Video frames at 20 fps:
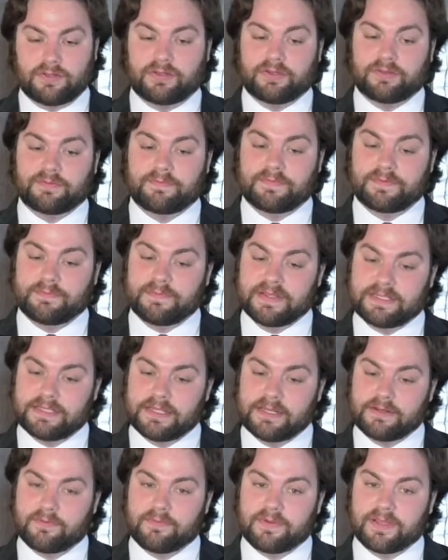could be
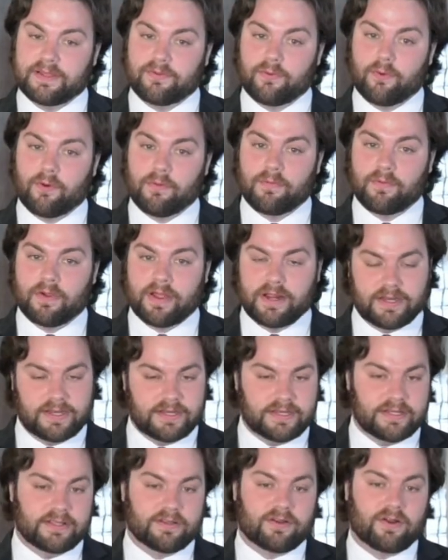seen to be incorporated
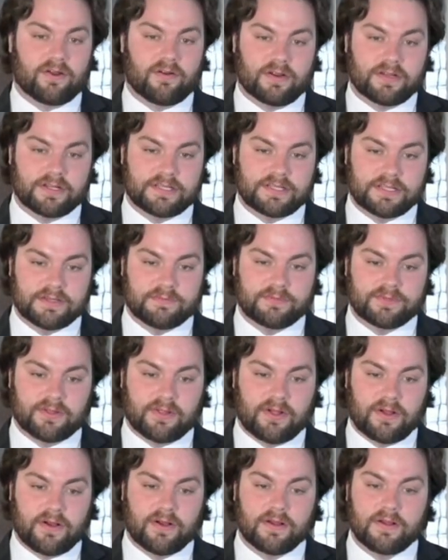into the current SIBS
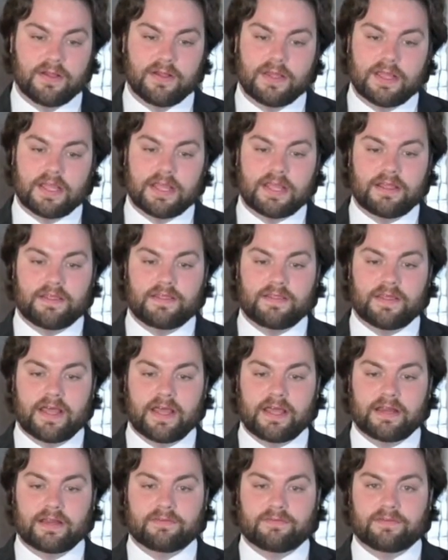law, in
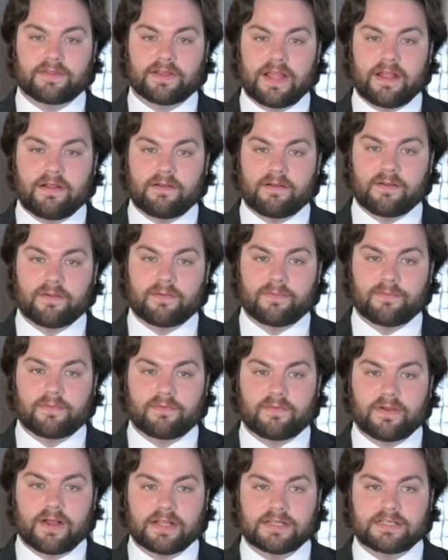that if the carrier
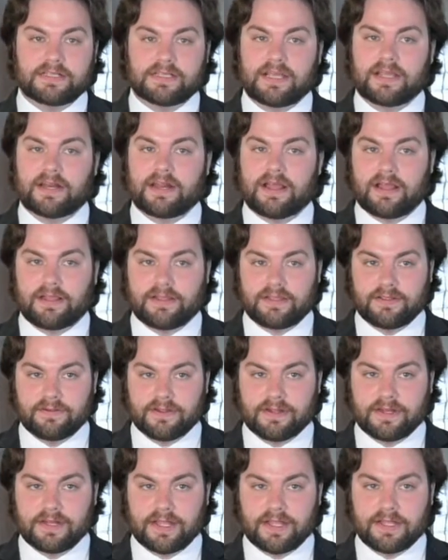provides the
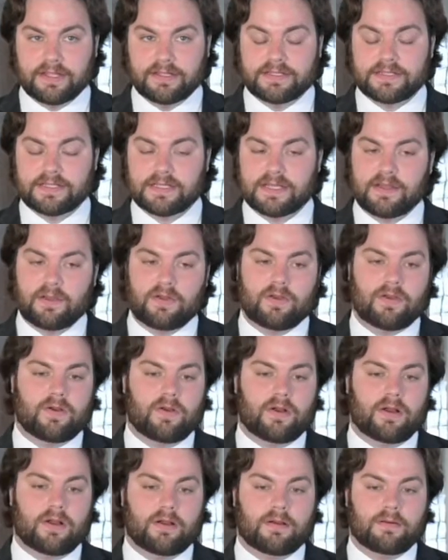inaccurate dates
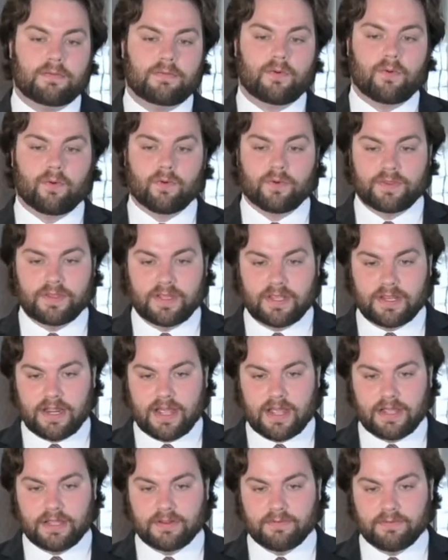or the
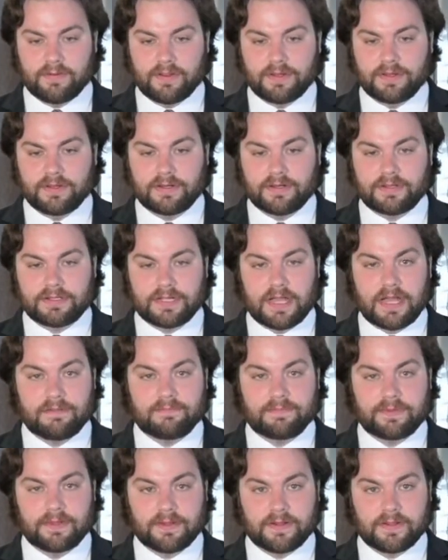inaccurate
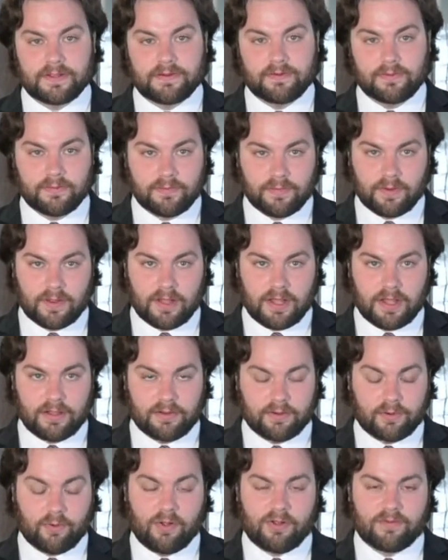time period
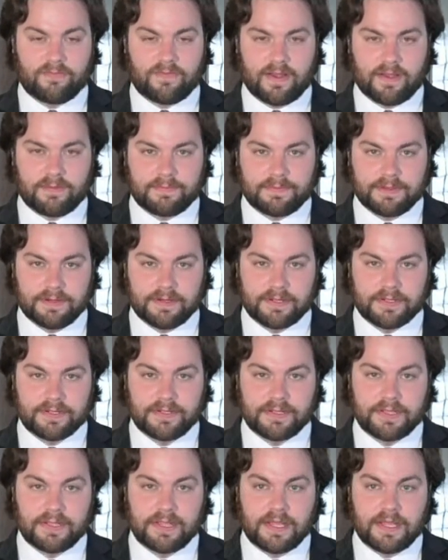or qualifying period,